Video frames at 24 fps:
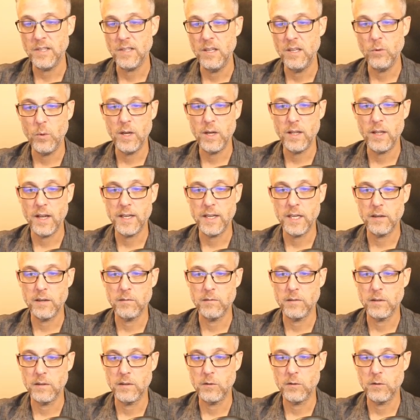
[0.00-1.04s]
well, I get
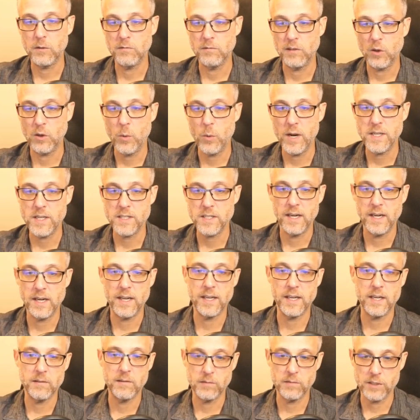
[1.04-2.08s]
a request and
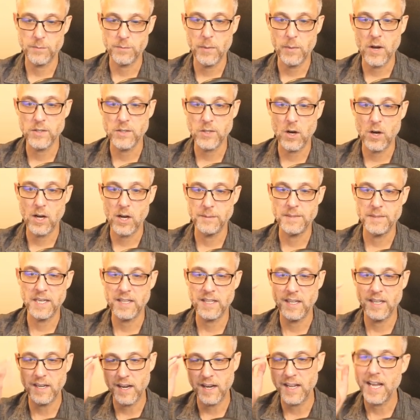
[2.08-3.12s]
I get a response
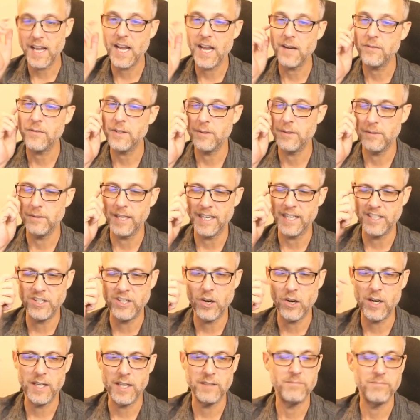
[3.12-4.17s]
object that I have to
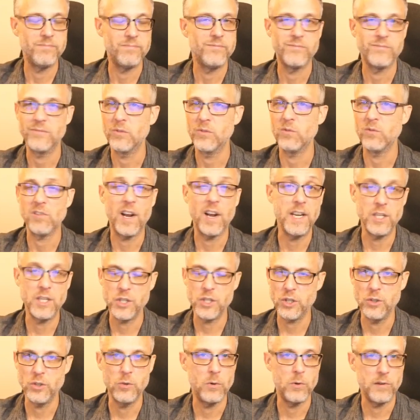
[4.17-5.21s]
dot write
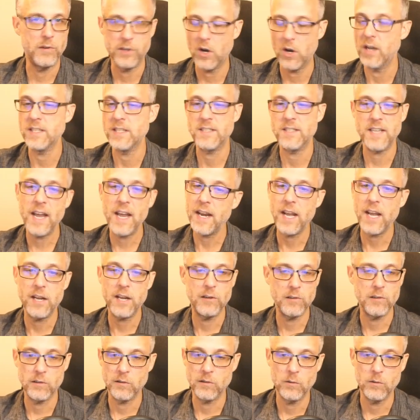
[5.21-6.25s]
to or dot set
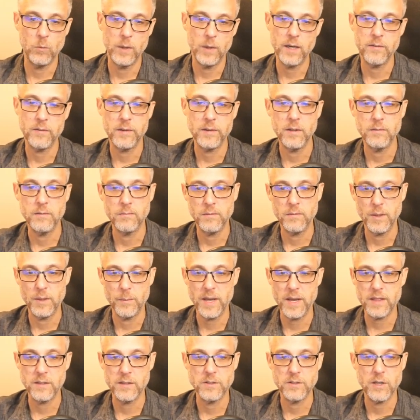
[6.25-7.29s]
header or whatever the
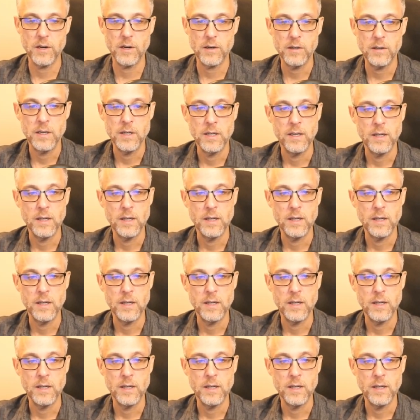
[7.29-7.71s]
methods are.